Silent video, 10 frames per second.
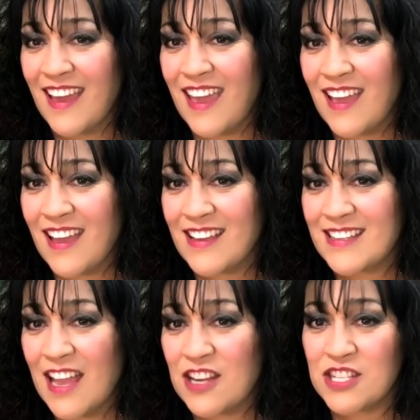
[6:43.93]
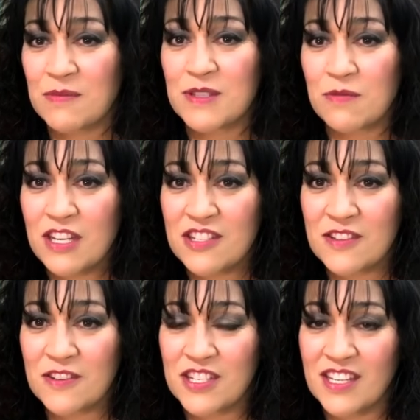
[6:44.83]
And as she was
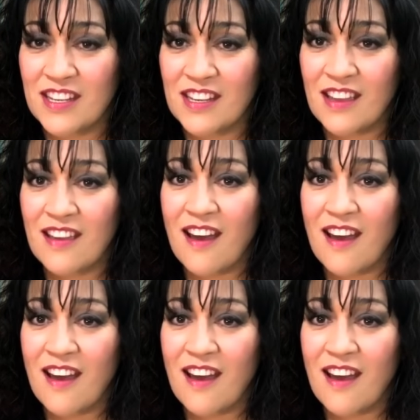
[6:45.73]
researching,